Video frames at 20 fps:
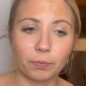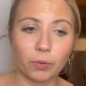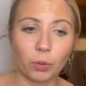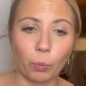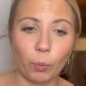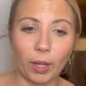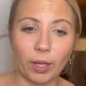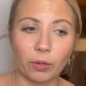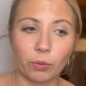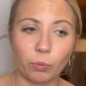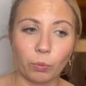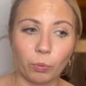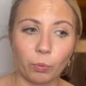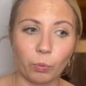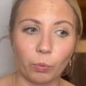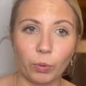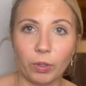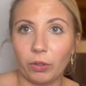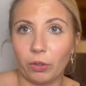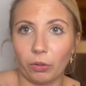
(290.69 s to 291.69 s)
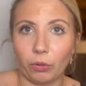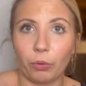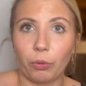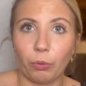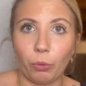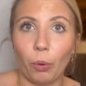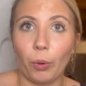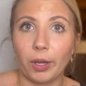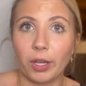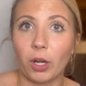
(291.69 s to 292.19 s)
when we're
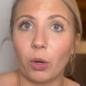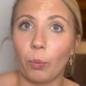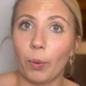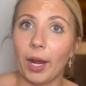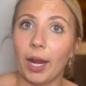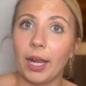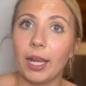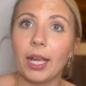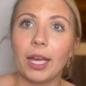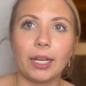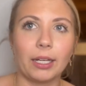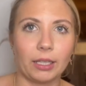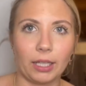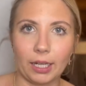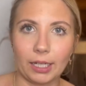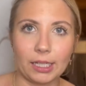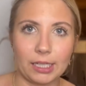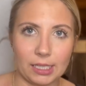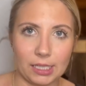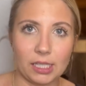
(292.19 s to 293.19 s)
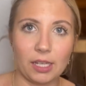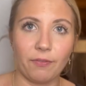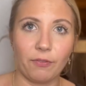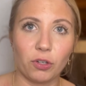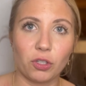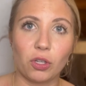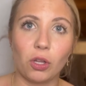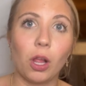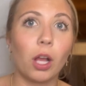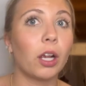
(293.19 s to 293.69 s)
throwing it away and letting it sit for
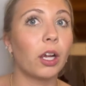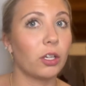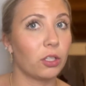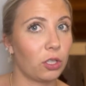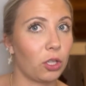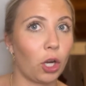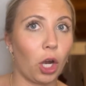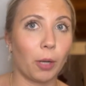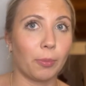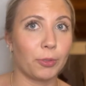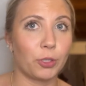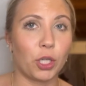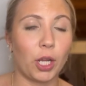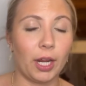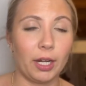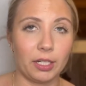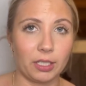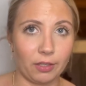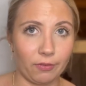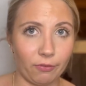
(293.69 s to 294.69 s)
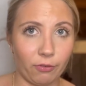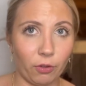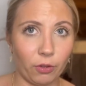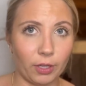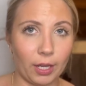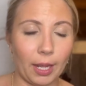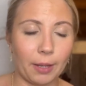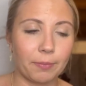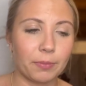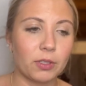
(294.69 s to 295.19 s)
so long because the garbage can isn't full
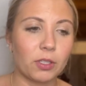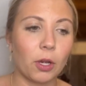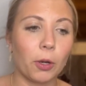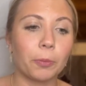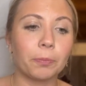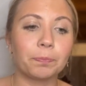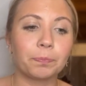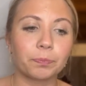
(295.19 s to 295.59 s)
yet. So